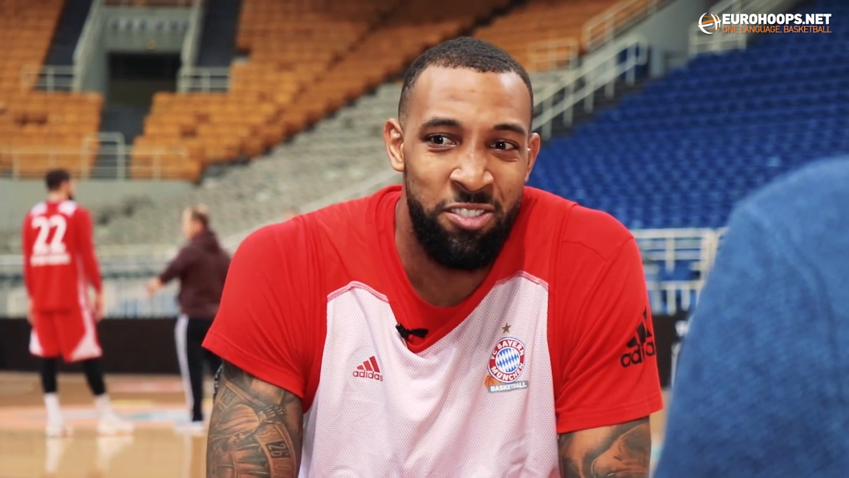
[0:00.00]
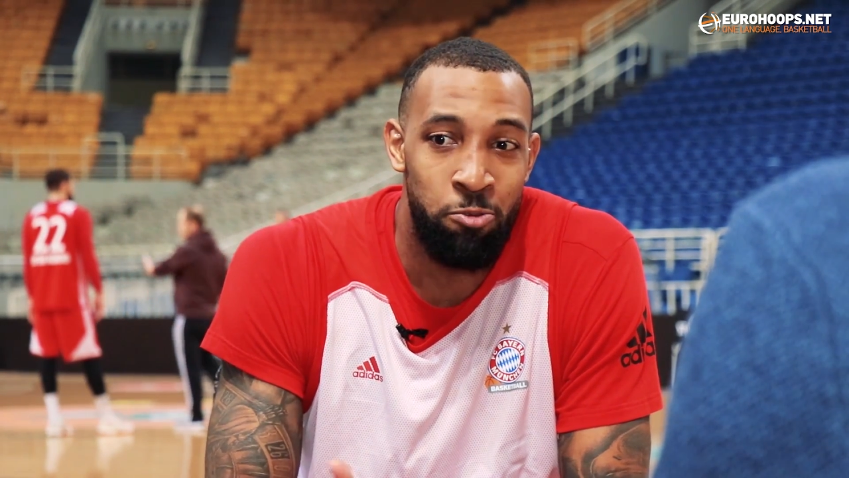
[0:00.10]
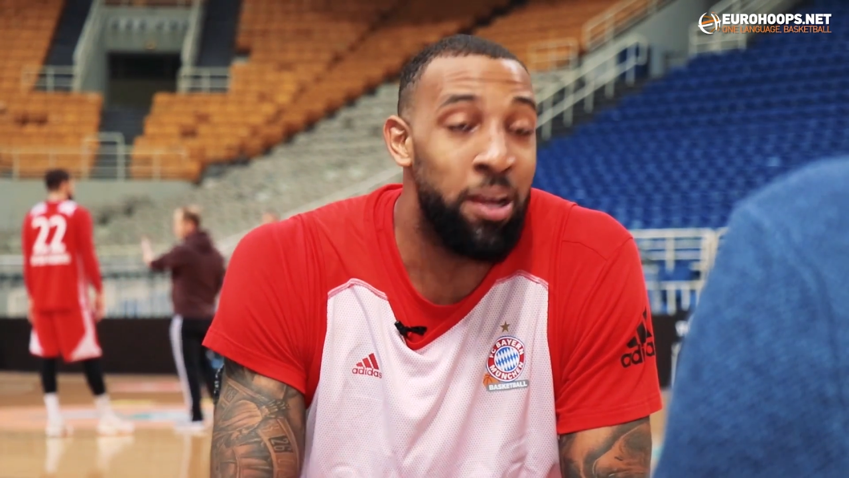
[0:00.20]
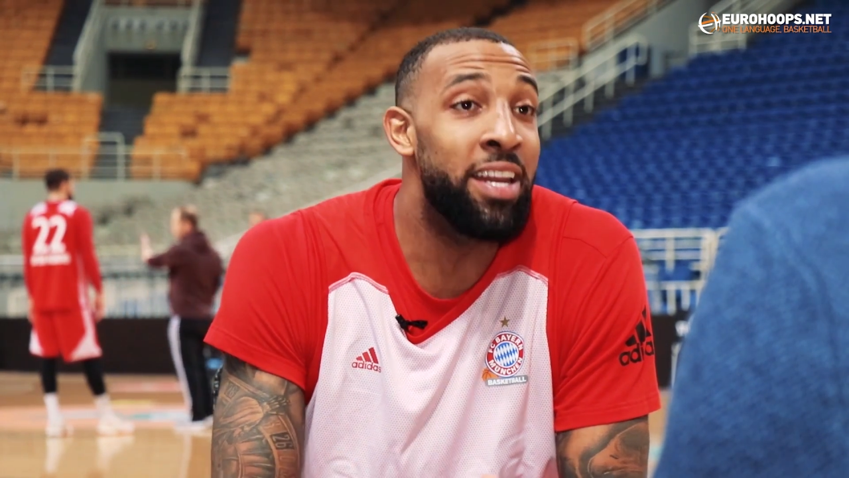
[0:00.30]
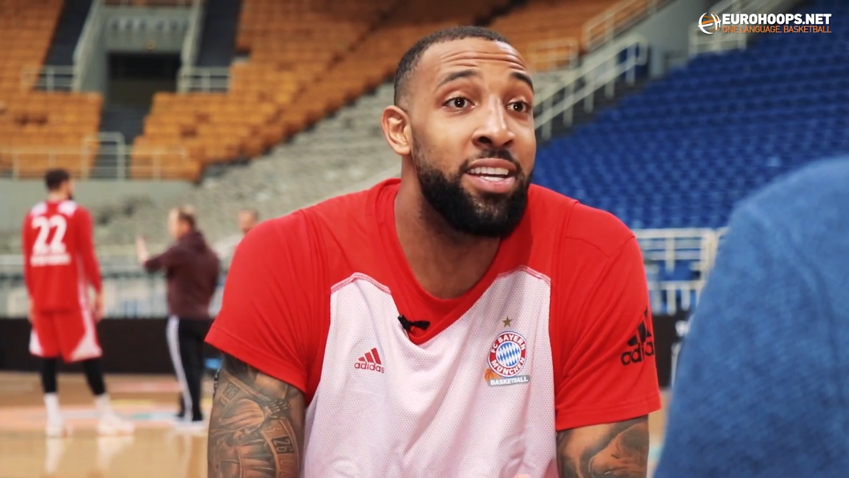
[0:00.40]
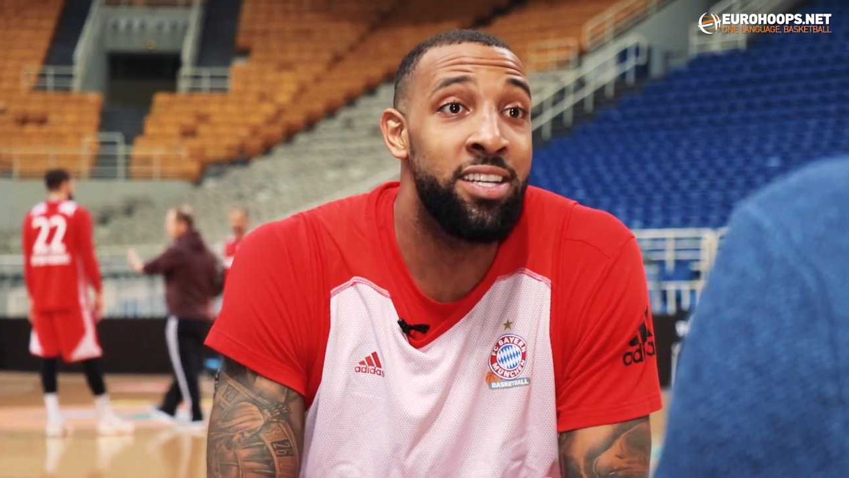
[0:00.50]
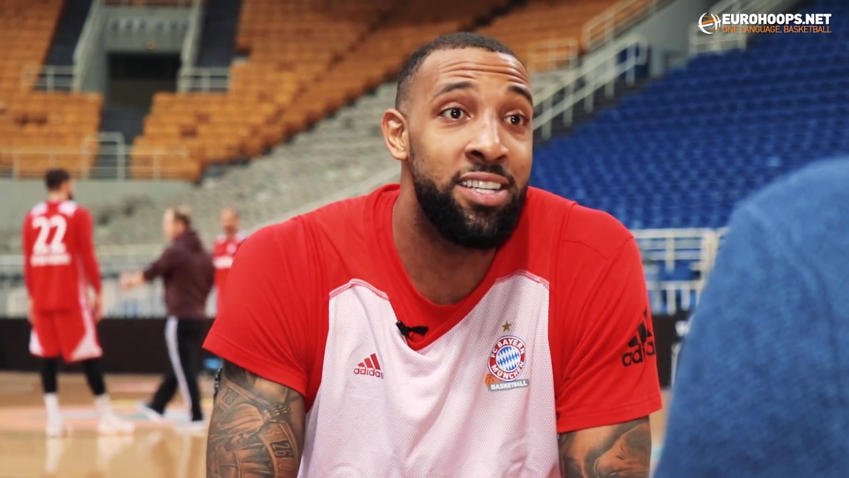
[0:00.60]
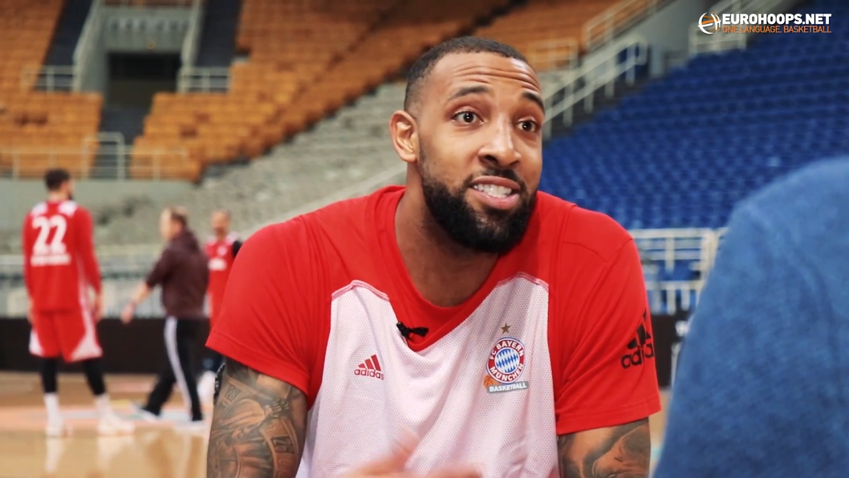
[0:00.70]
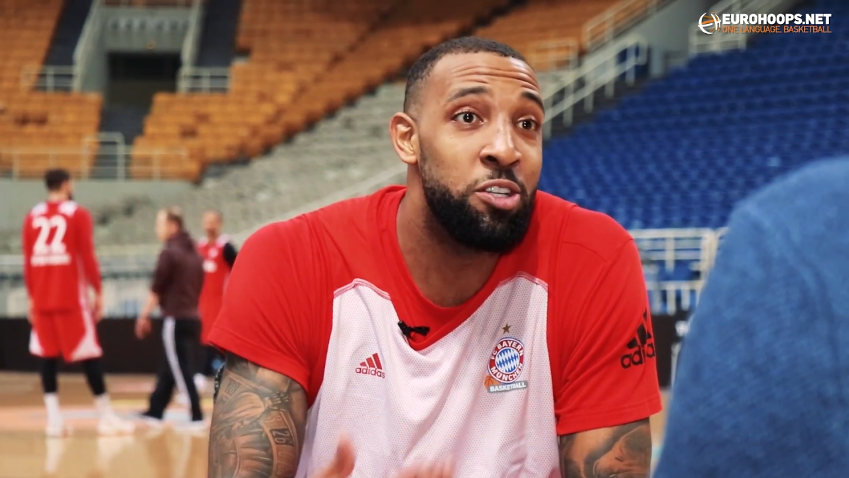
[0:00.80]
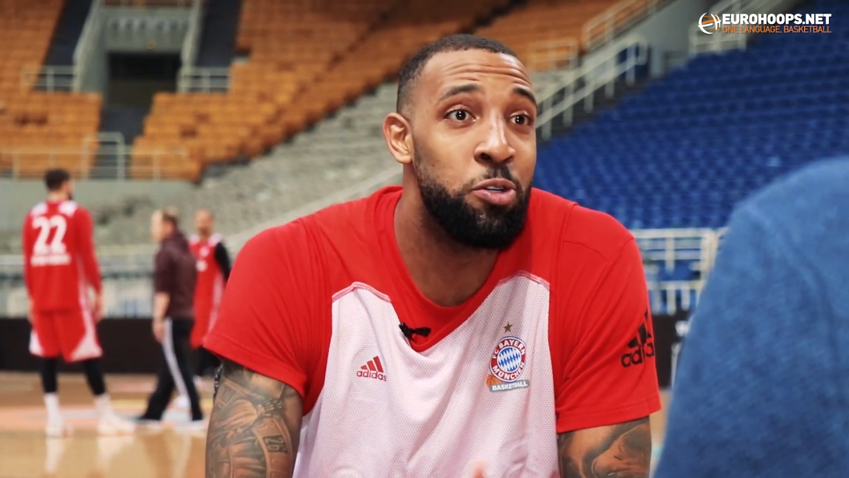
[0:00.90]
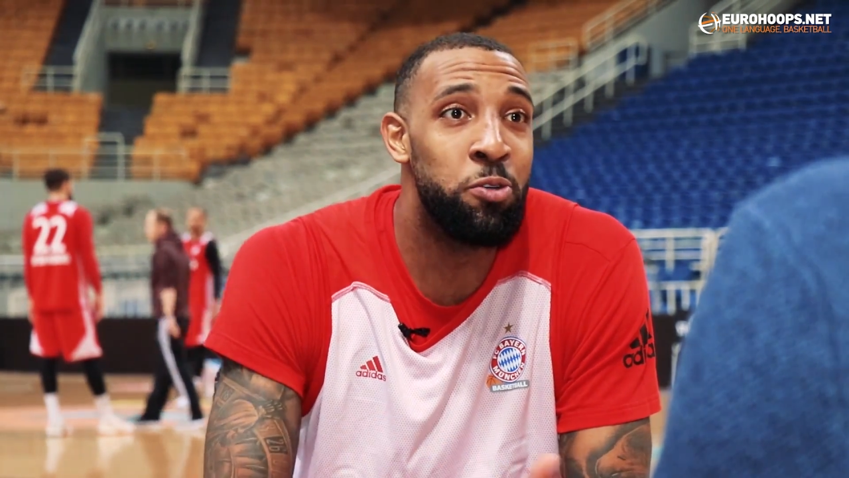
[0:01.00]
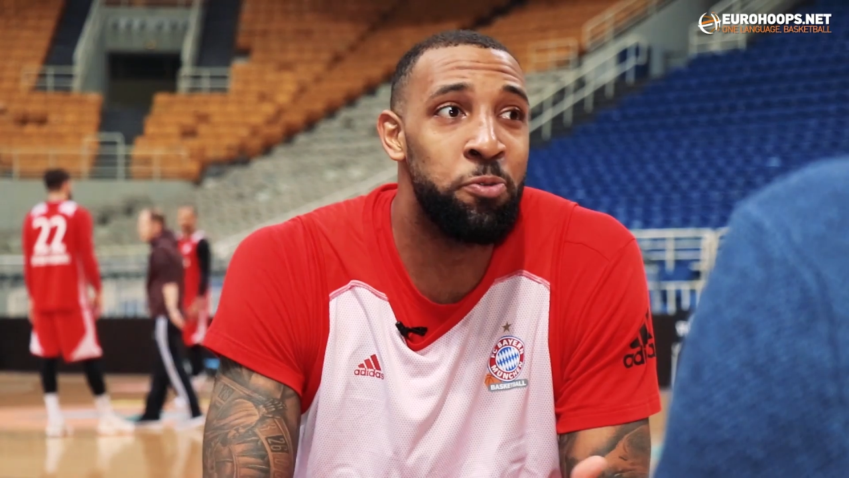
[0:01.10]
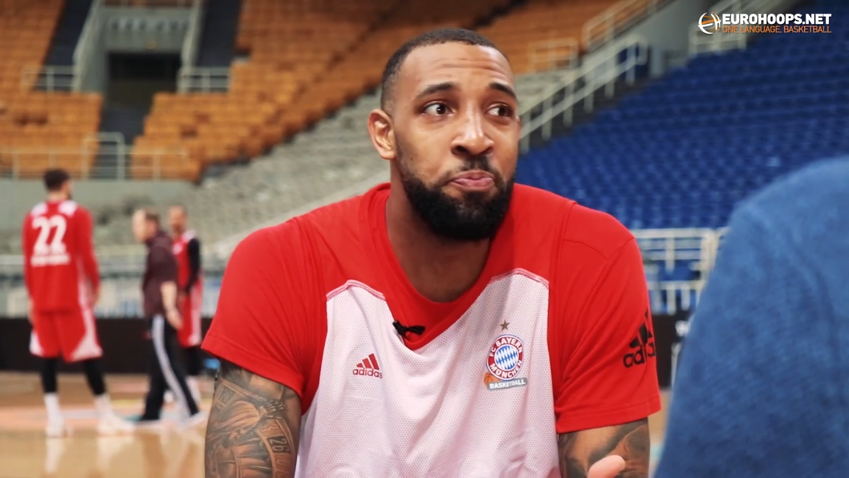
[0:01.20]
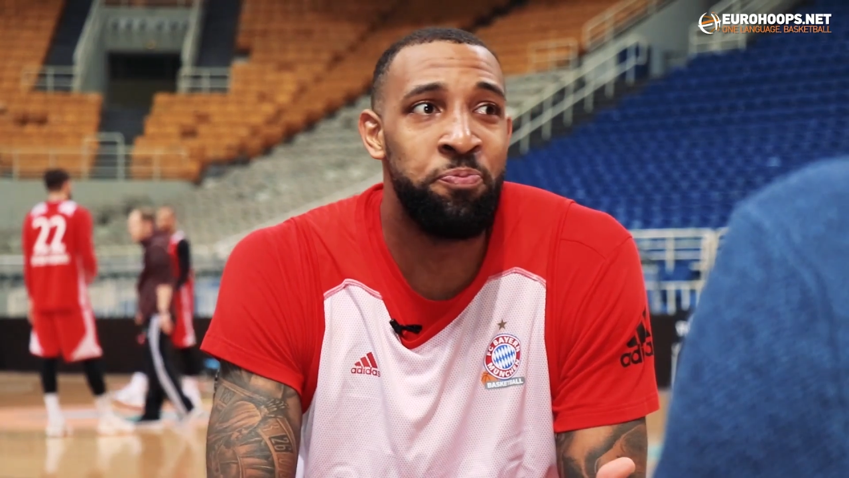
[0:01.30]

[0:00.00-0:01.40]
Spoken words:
ready to